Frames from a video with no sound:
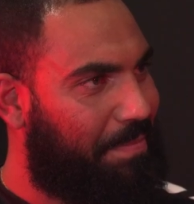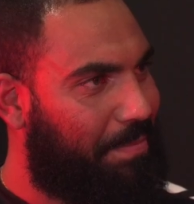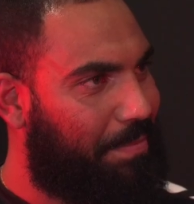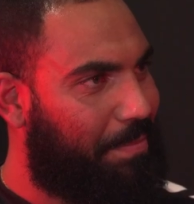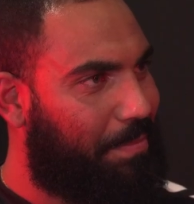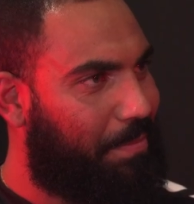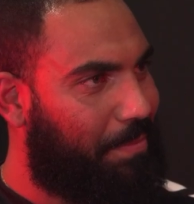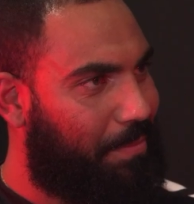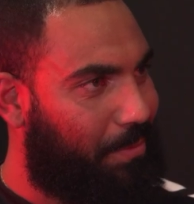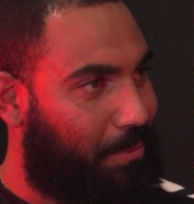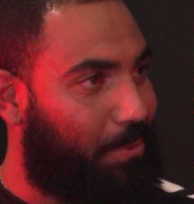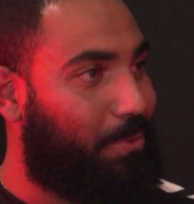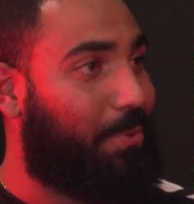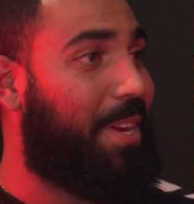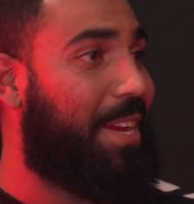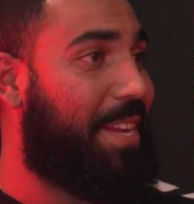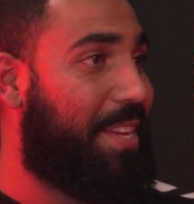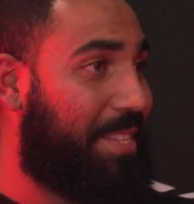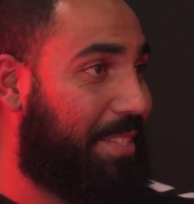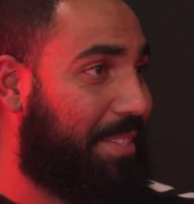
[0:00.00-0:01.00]
for who you were, and
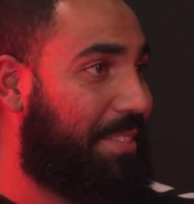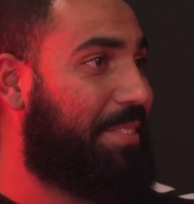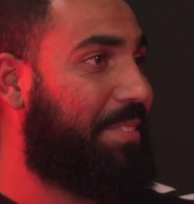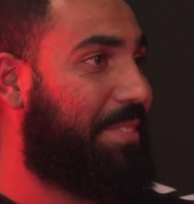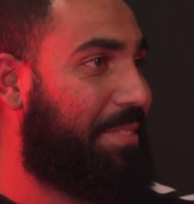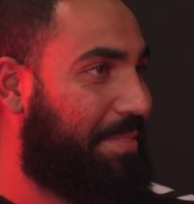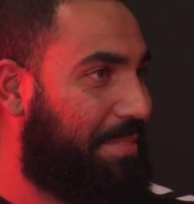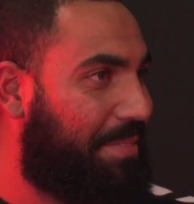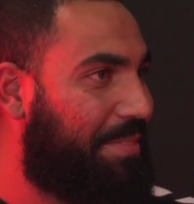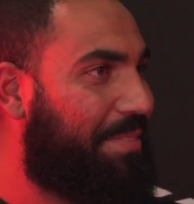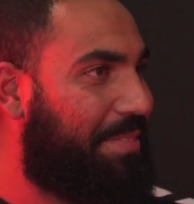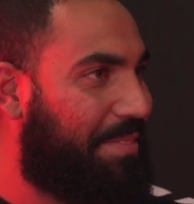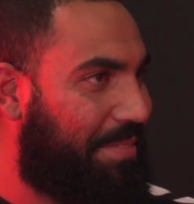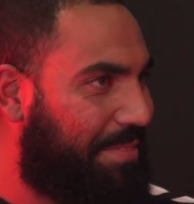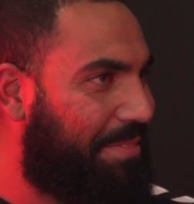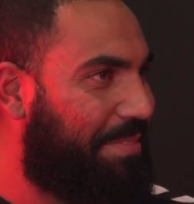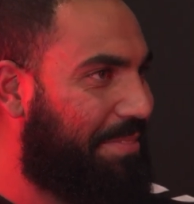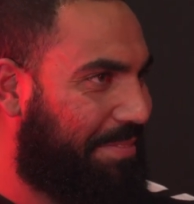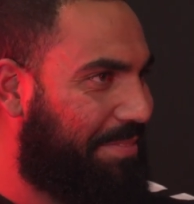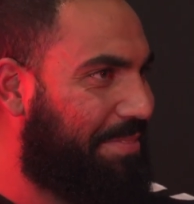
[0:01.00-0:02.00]
find acceptance
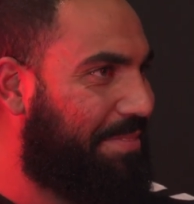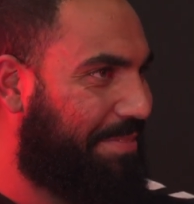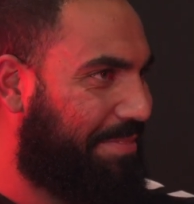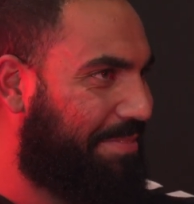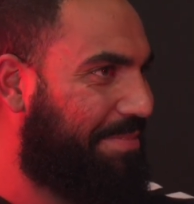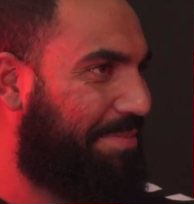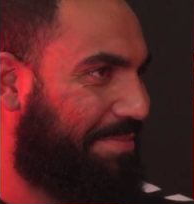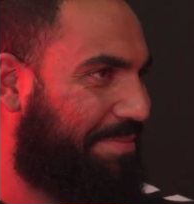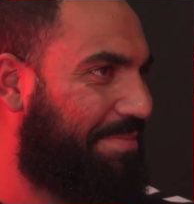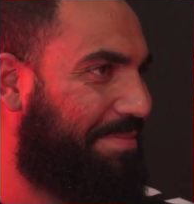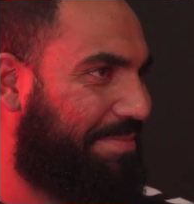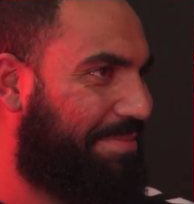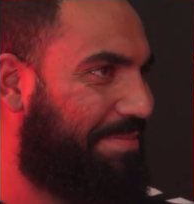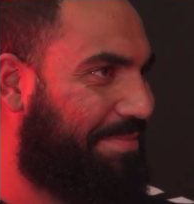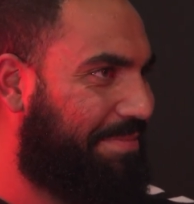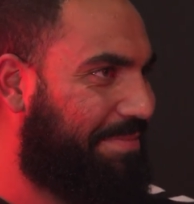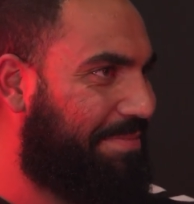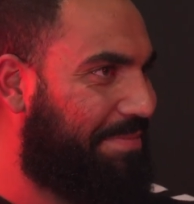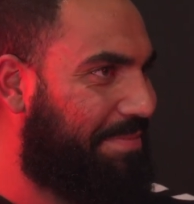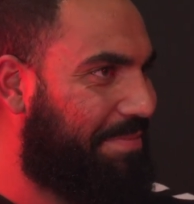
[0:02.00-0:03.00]
in that growing
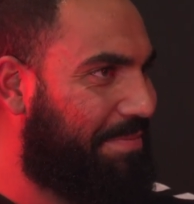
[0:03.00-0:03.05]
up.